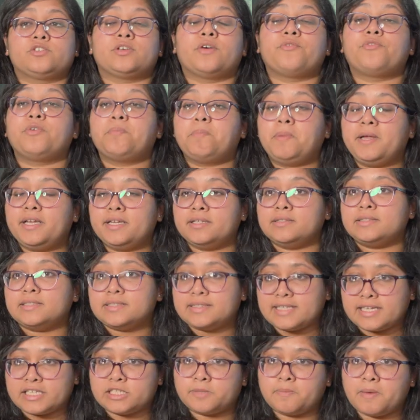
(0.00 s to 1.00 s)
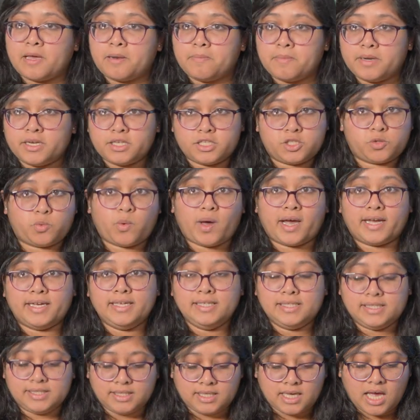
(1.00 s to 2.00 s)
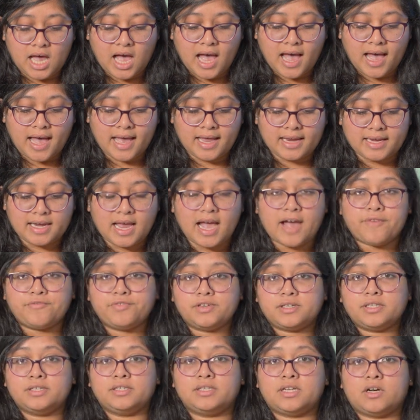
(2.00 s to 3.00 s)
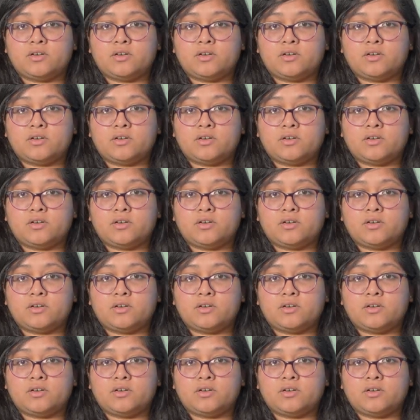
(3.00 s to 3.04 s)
so I've repeated this experiment twice and I have written